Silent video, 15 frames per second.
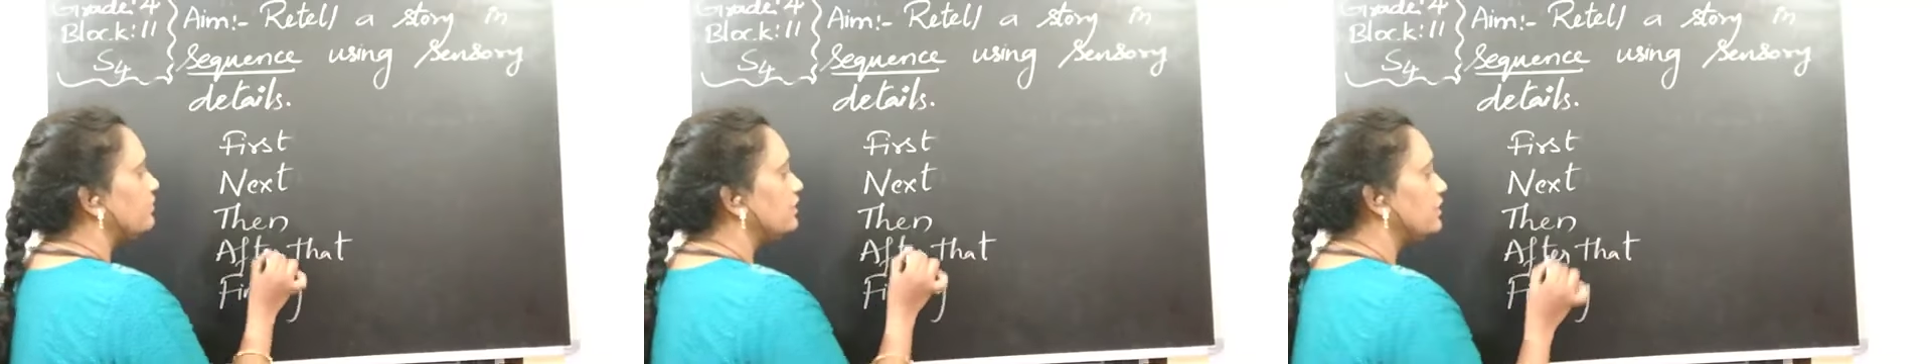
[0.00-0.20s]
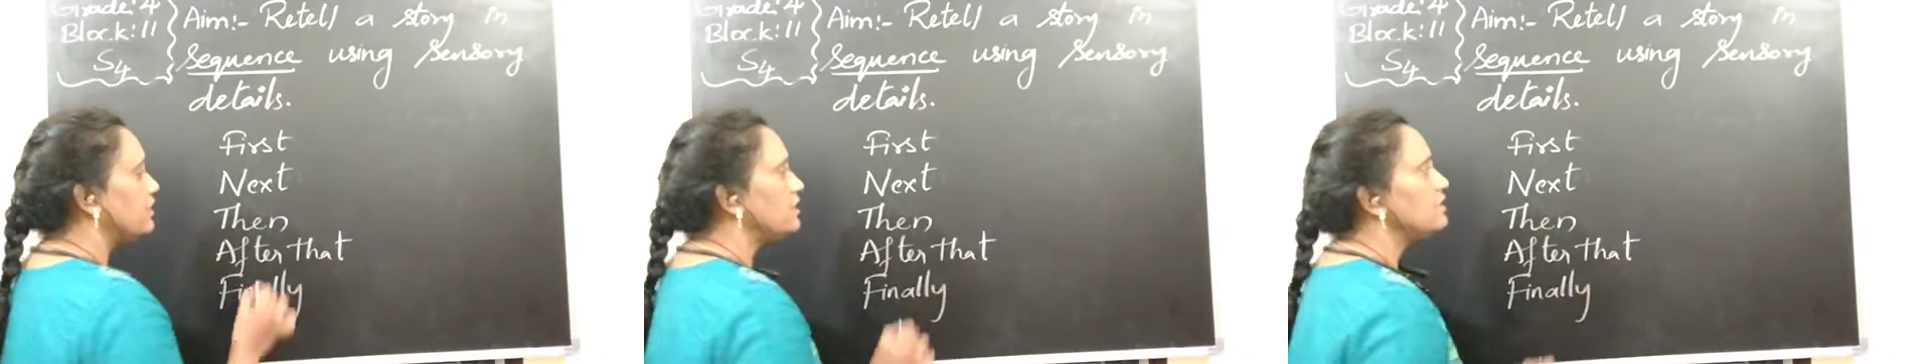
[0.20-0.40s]

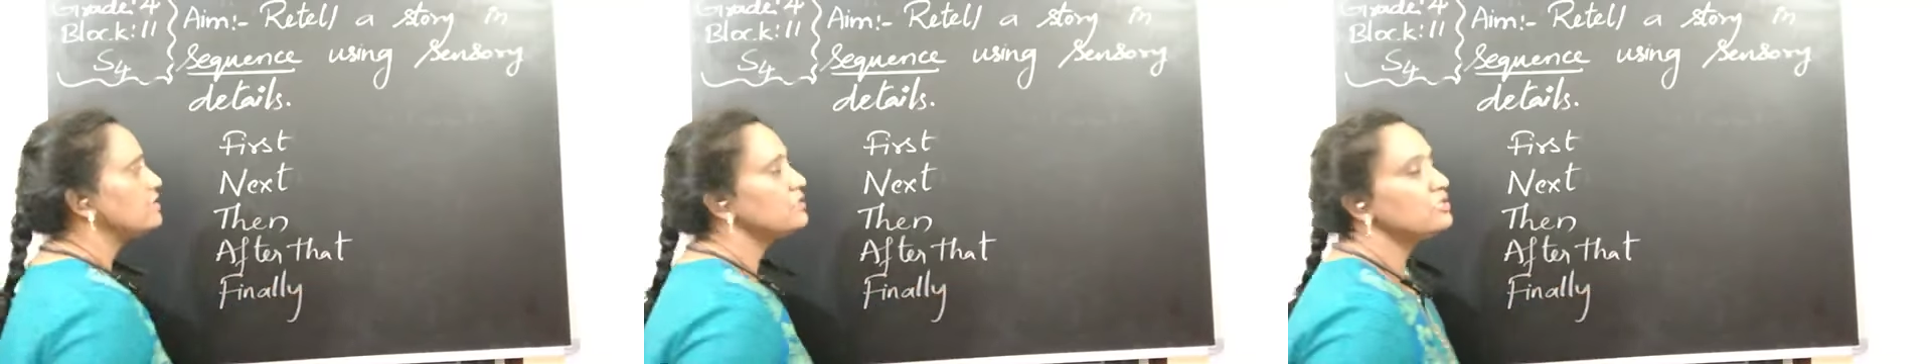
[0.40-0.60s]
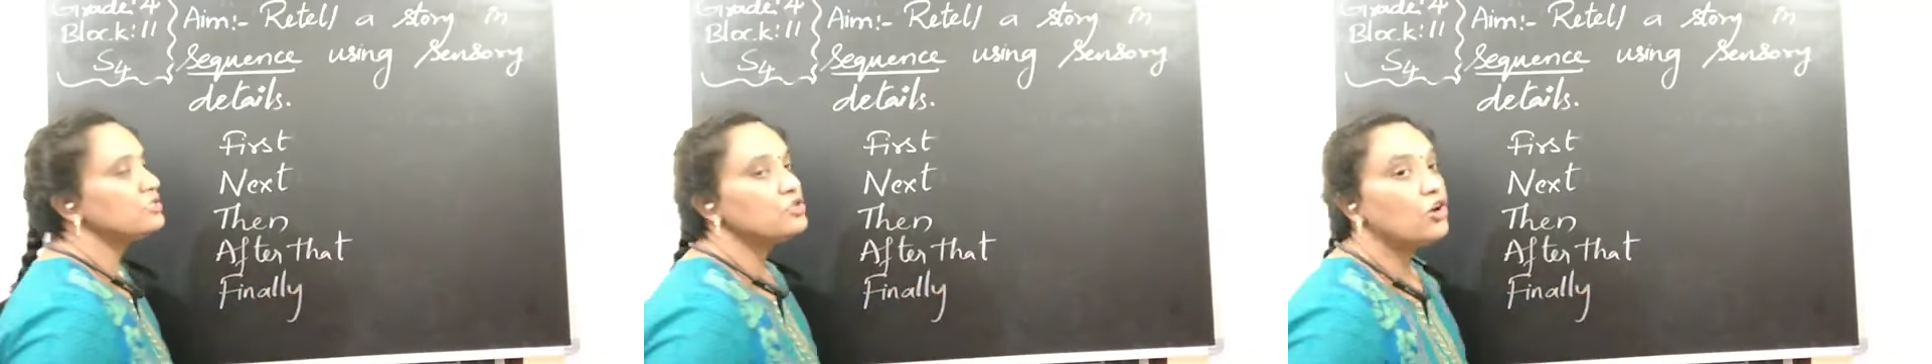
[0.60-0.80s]

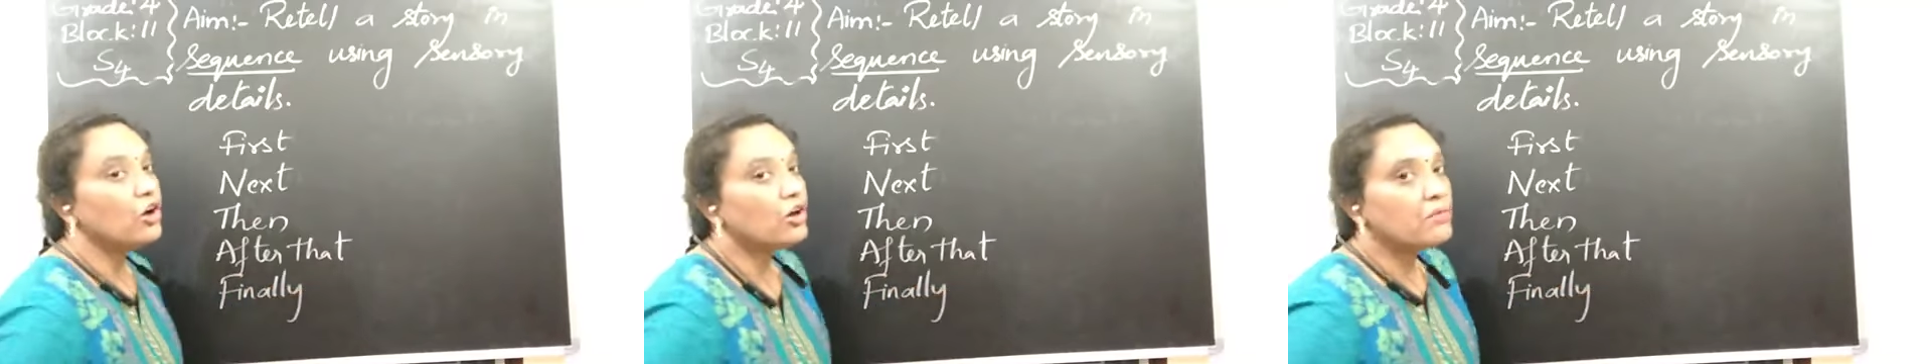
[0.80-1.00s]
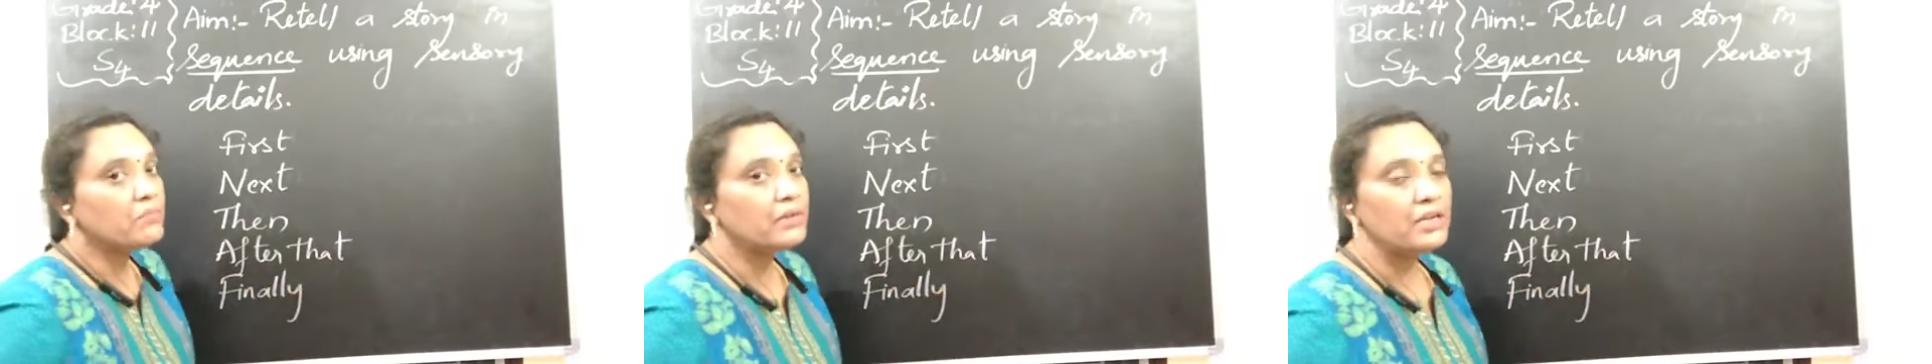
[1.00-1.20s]
words
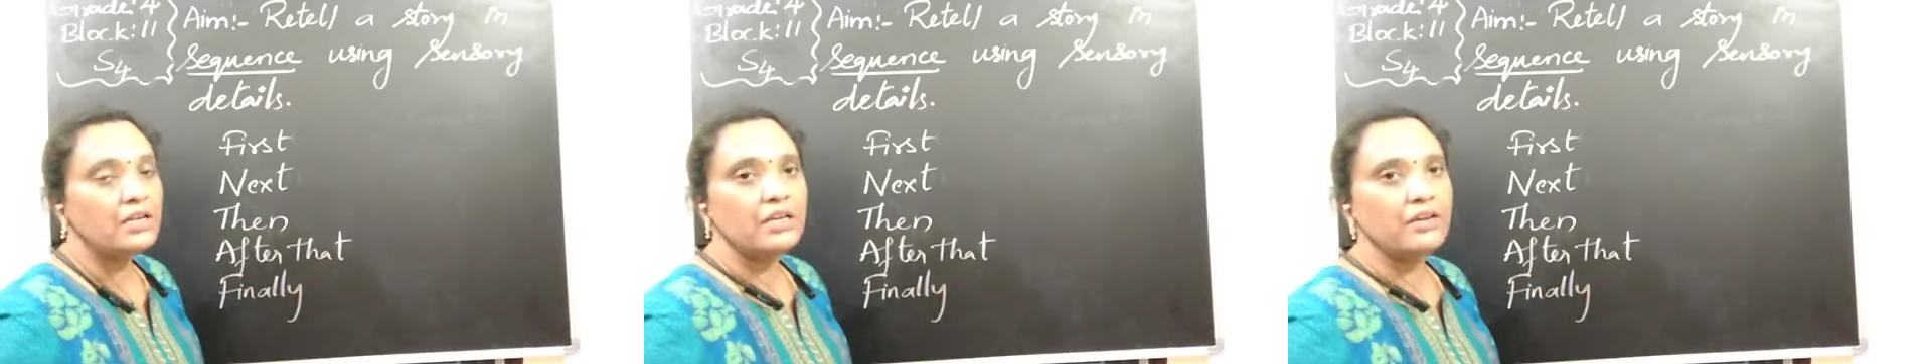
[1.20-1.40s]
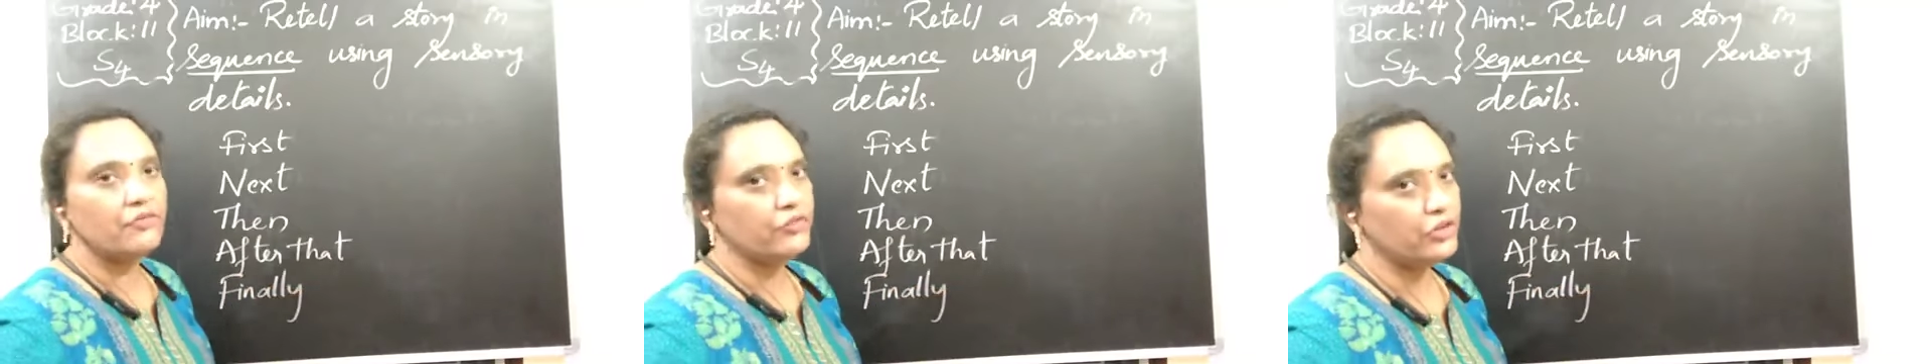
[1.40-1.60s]

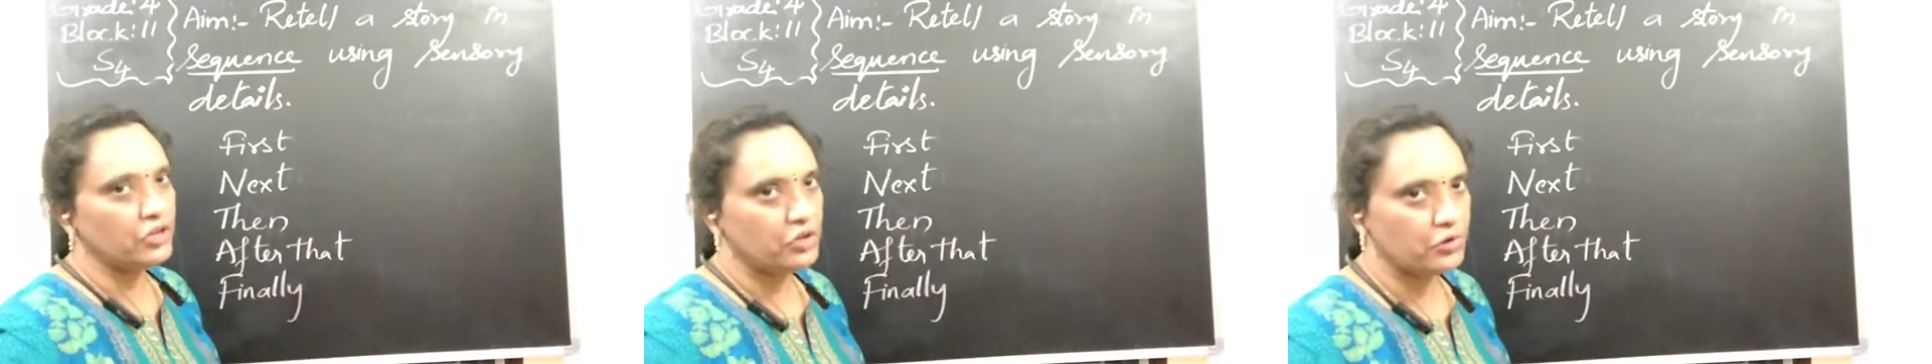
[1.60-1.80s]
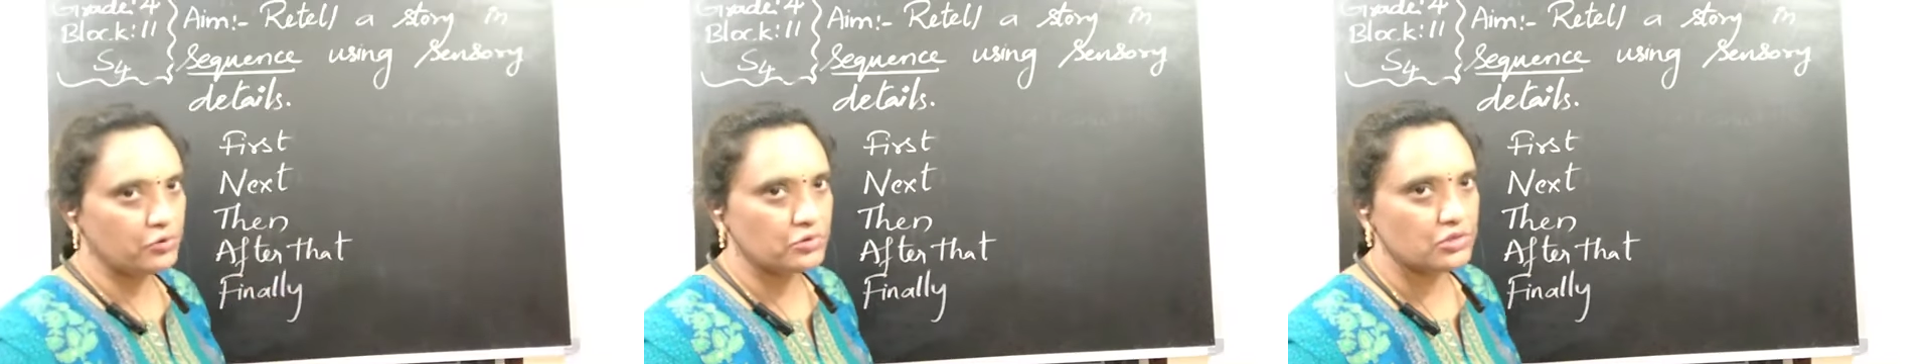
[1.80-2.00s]
normally we
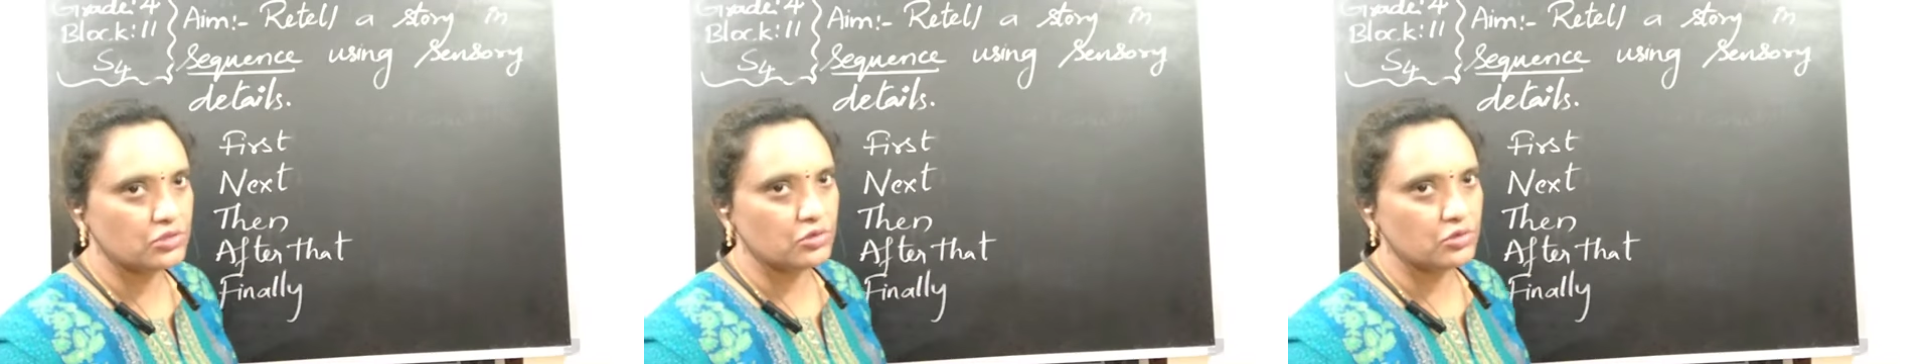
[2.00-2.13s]
use.